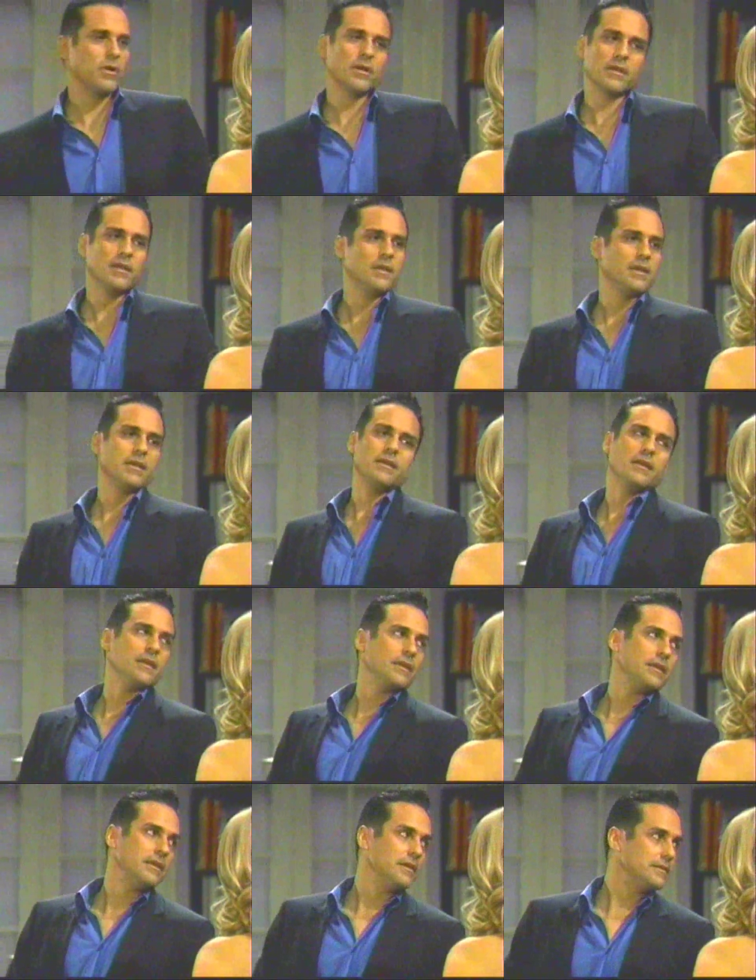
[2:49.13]
Well, he, he,
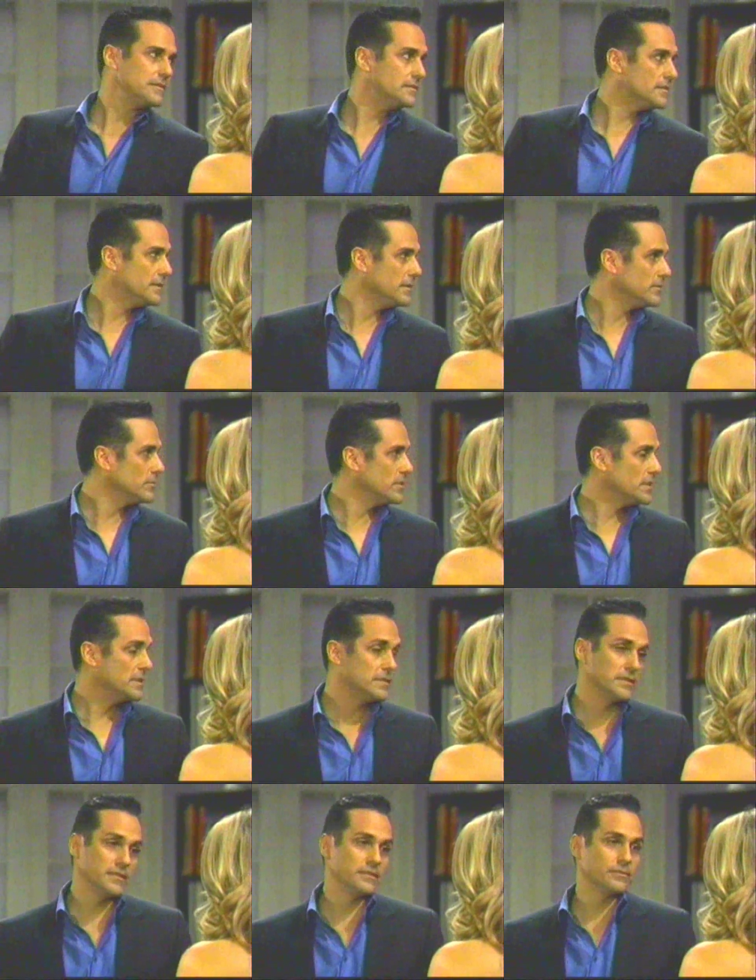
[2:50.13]
he doesn't think what
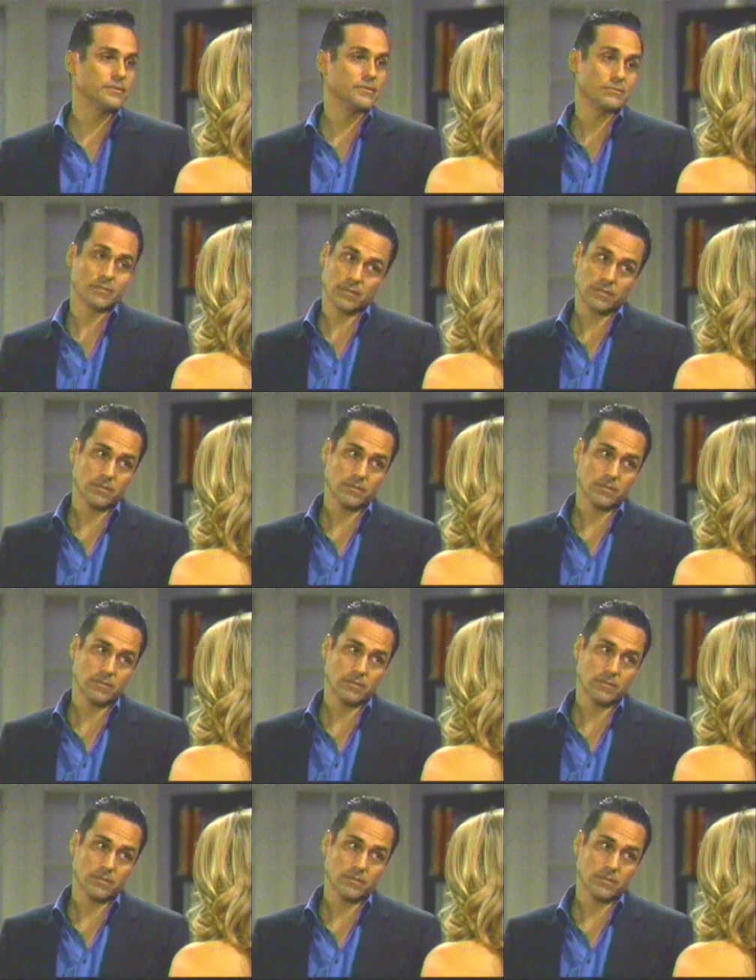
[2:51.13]
he did was